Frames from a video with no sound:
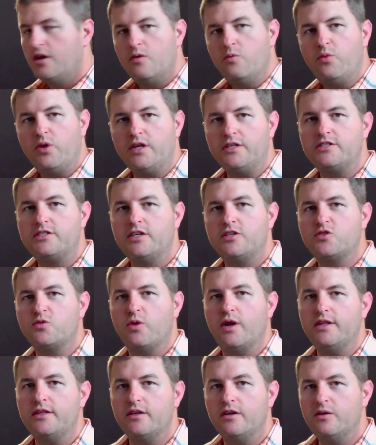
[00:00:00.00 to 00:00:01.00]
but it sits
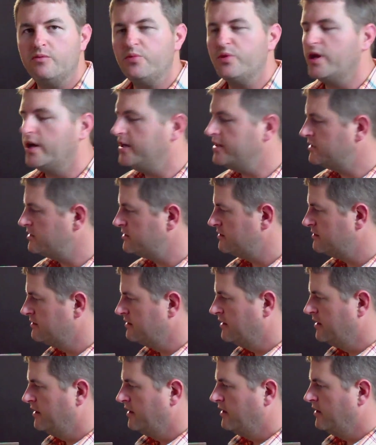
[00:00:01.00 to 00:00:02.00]
right there in place,
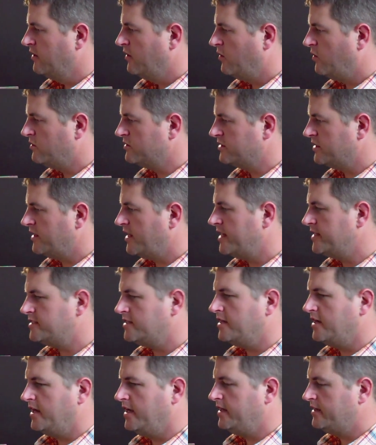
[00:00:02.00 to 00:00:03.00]
holds it nice
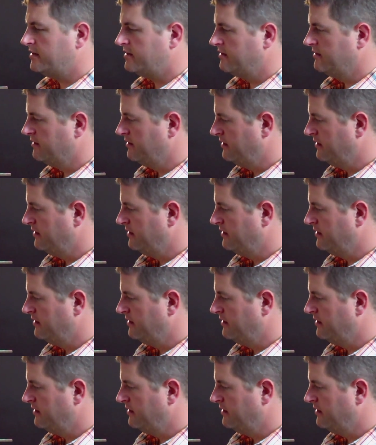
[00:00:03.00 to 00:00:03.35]
and neat,